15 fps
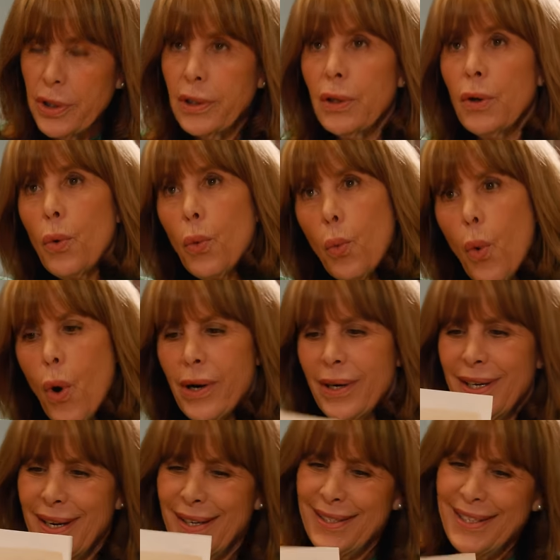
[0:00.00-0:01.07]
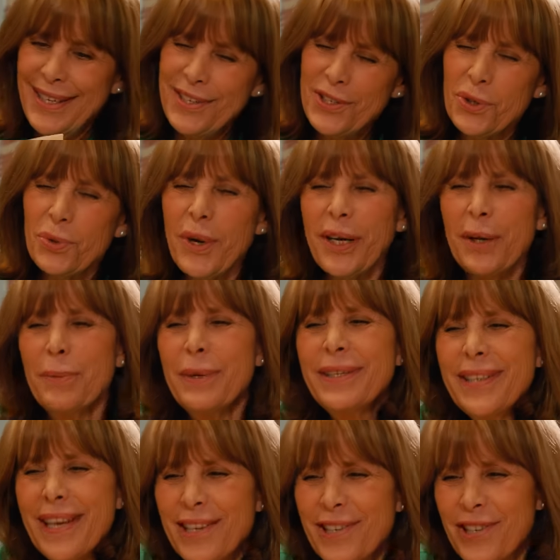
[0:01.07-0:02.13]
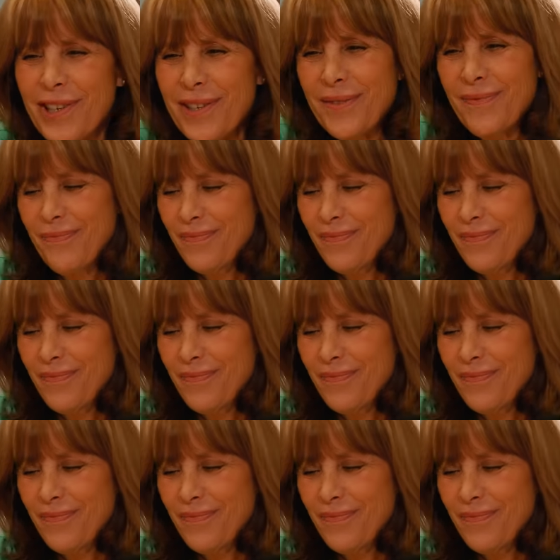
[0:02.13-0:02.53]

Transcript: in one teacher recommendation.